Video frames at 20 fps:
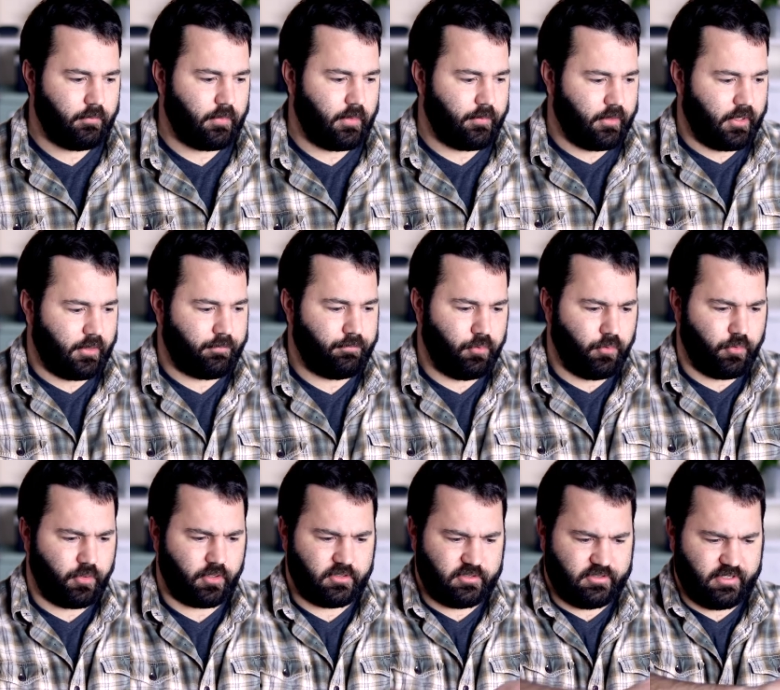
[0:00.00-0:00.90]
maybe like
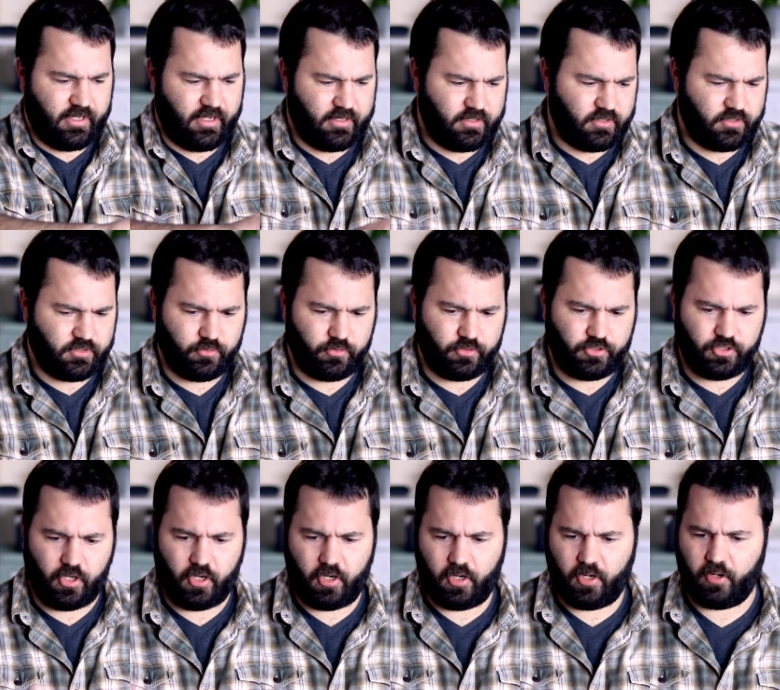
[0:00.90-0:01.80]
pouring sand into a
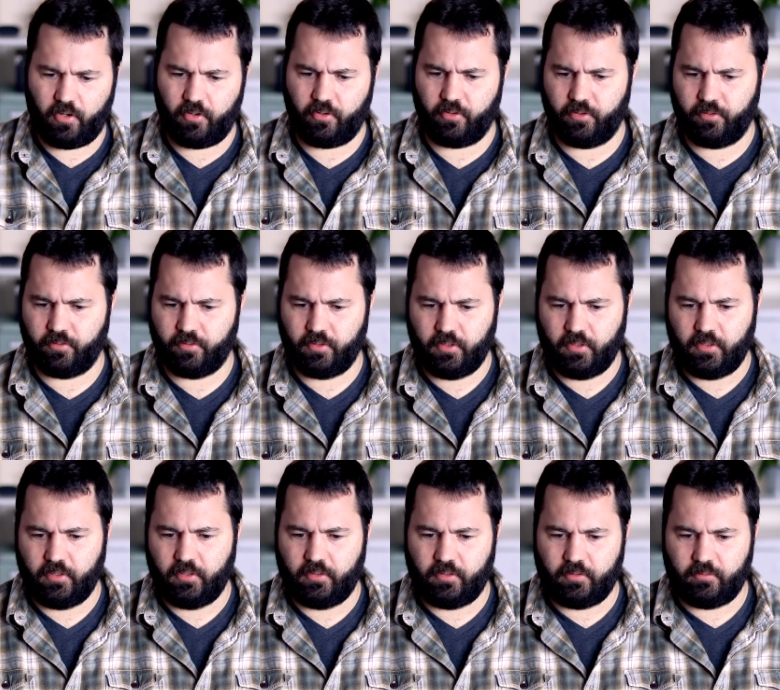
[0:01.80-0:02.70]
jar, or
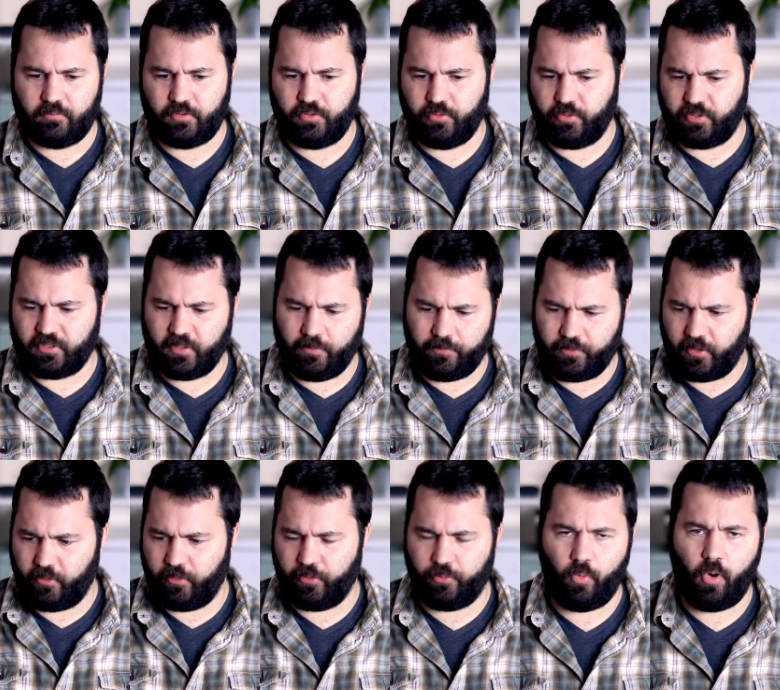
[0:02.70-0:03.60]
doing
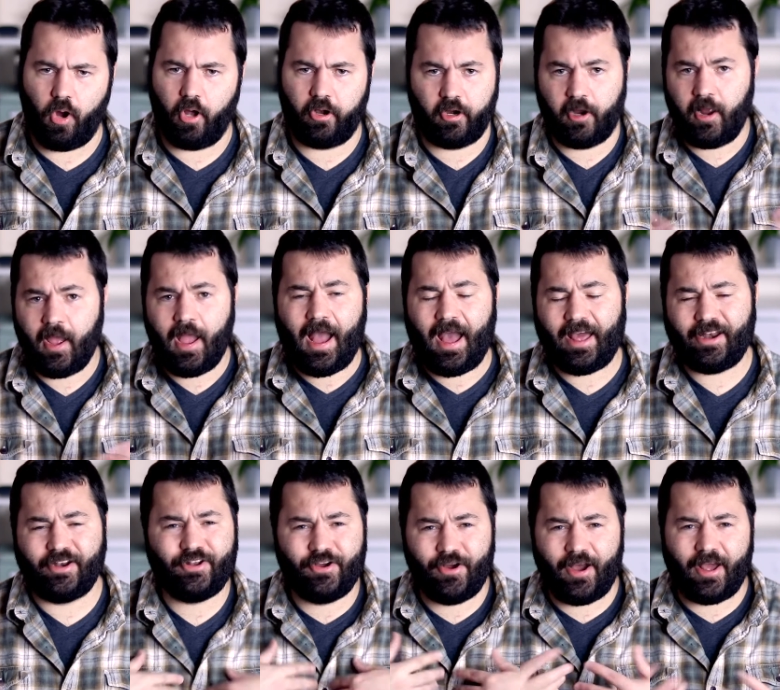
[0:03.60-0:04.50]
something with water. I
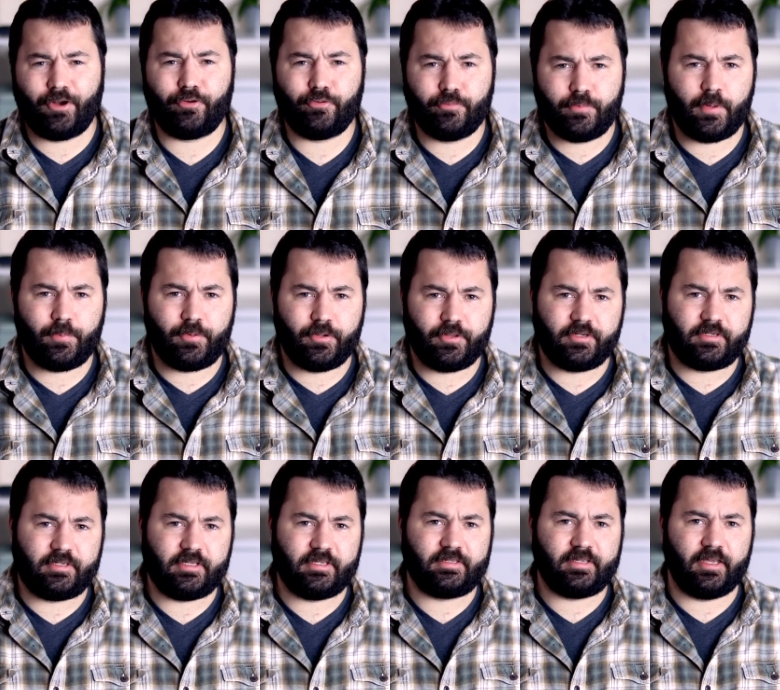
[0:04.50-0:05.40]
don't know. I don't remember the
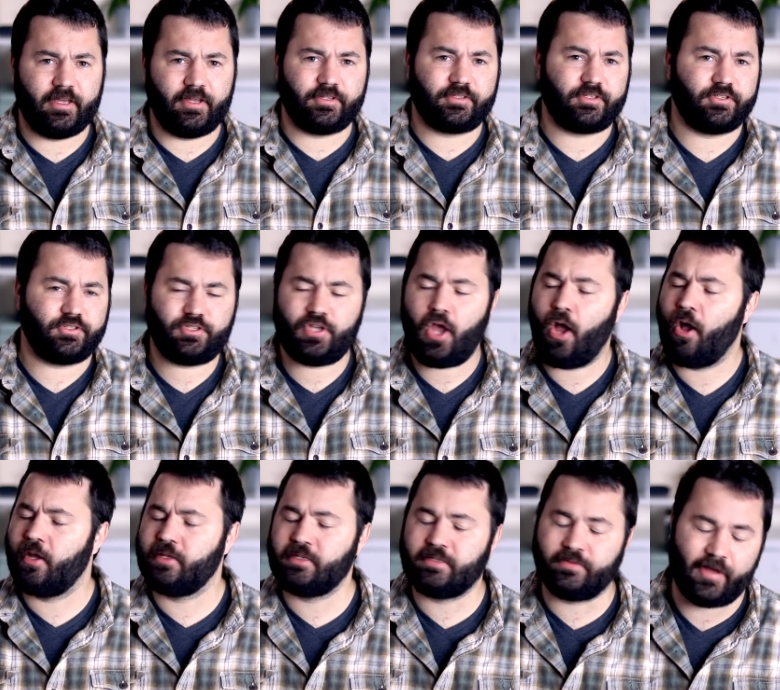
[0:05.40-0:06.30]
details. There's
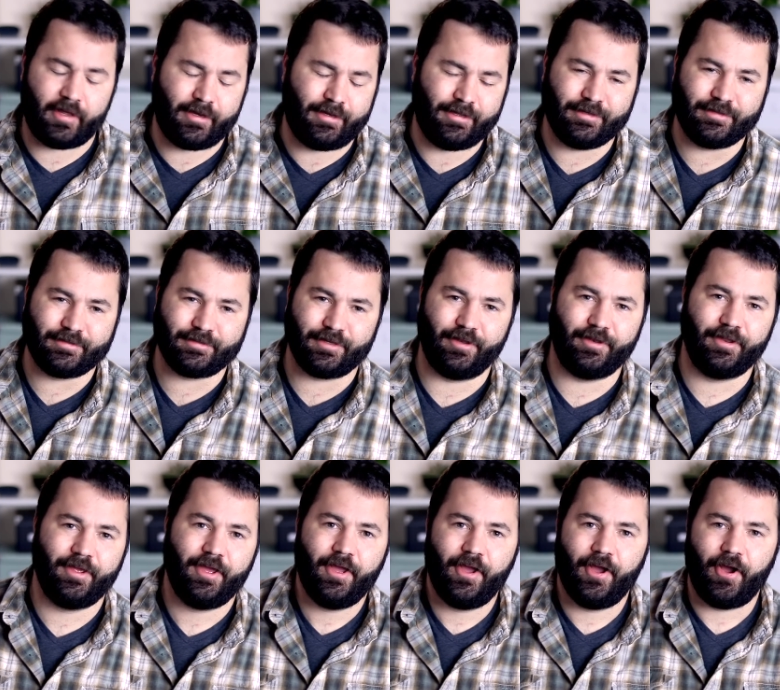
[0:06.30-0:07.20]
tons of ideas
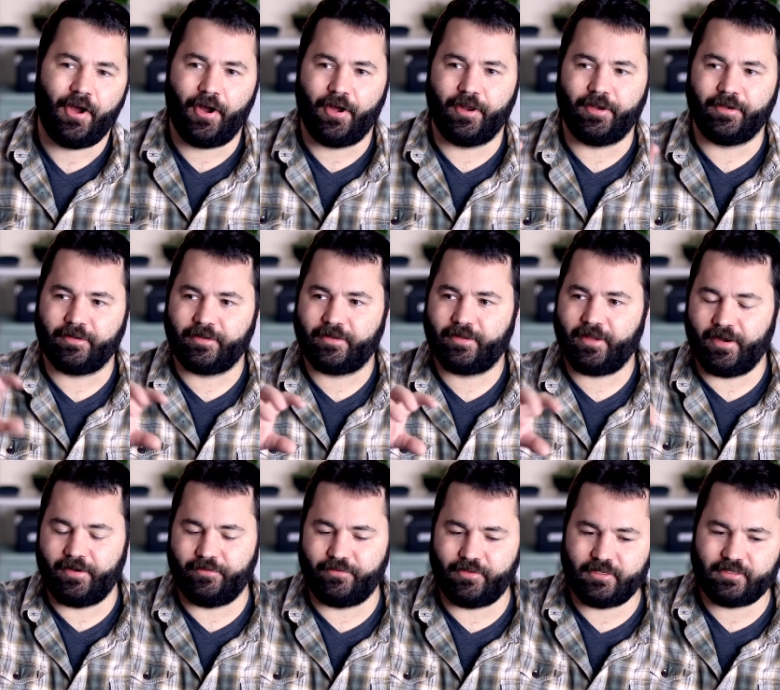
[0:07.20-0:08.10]
on
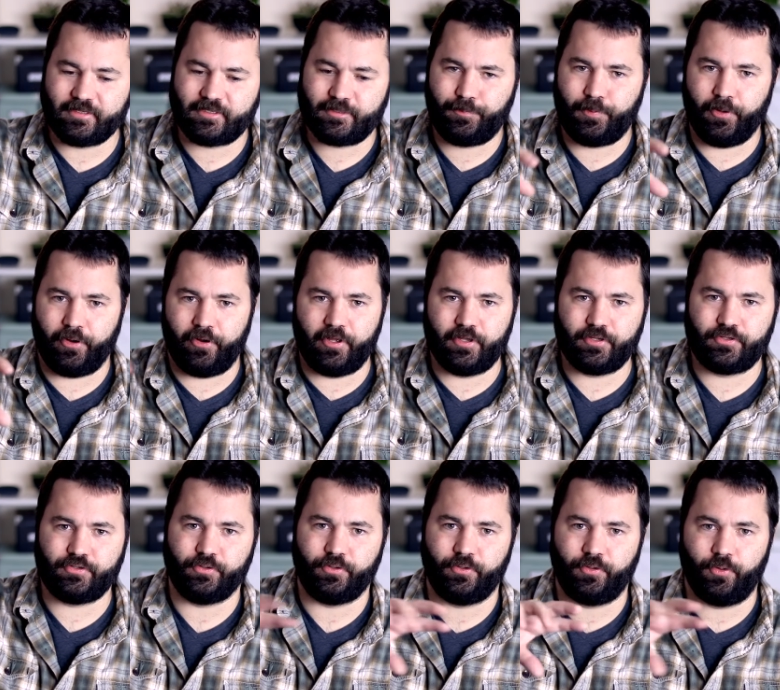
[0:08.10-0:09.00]
kind of these
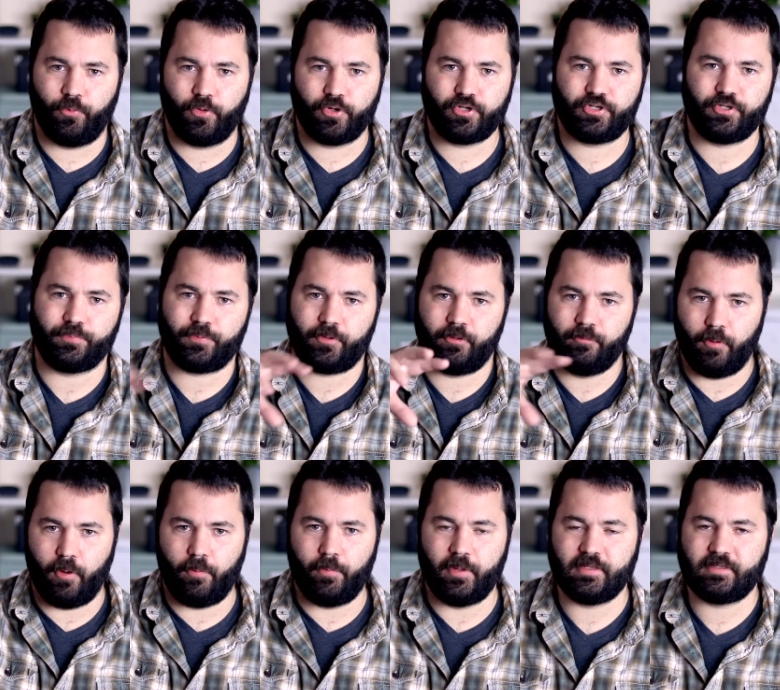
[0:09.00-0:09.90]
experiential worship
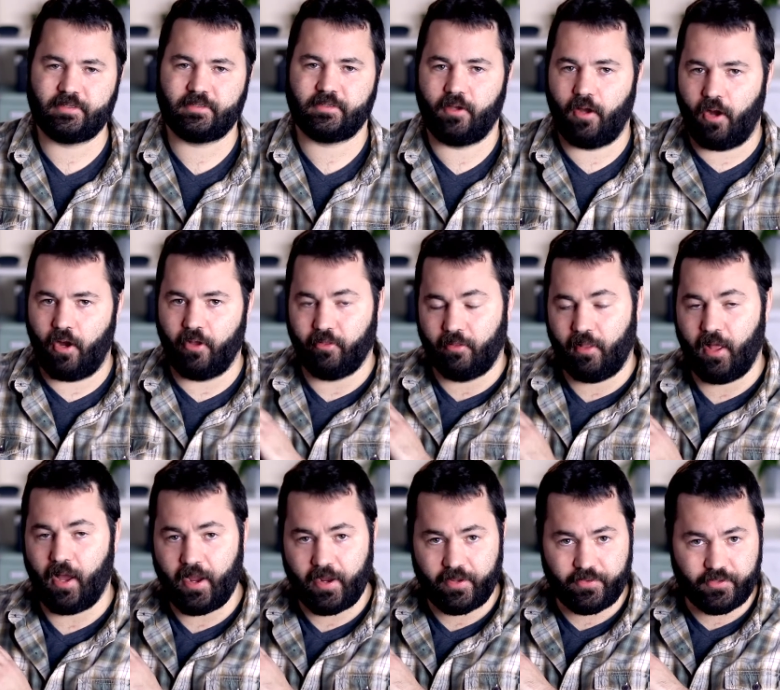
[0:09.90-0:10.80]
moments
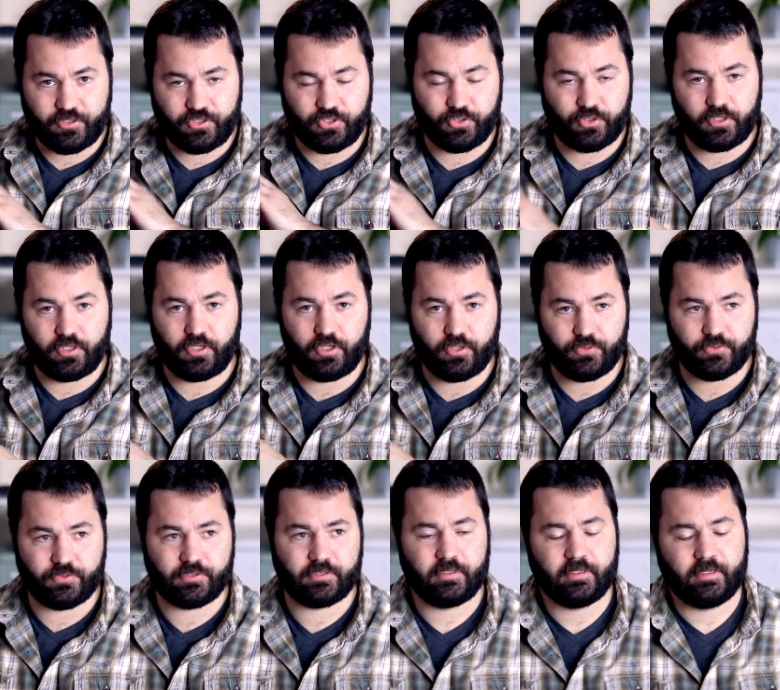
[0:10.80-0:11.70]
online that you can
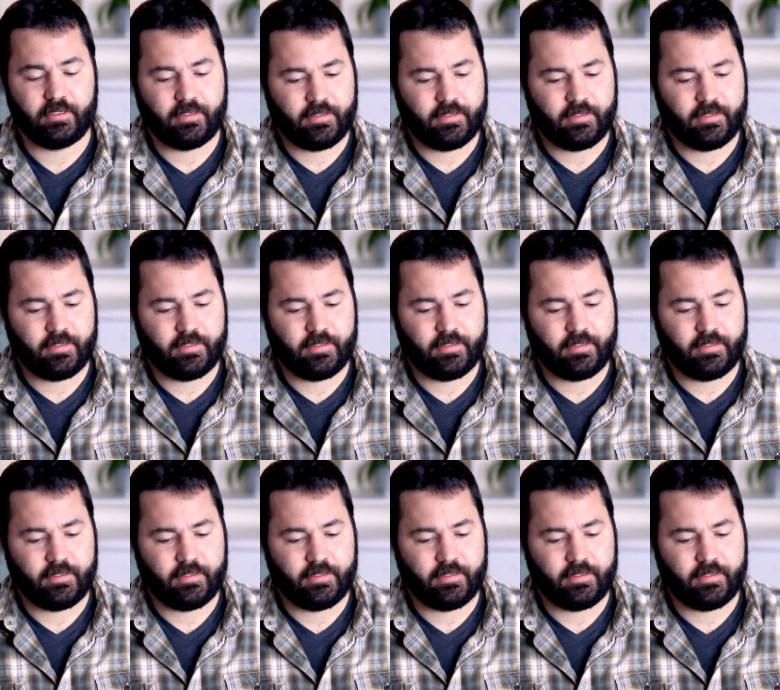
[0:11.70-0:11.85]
use.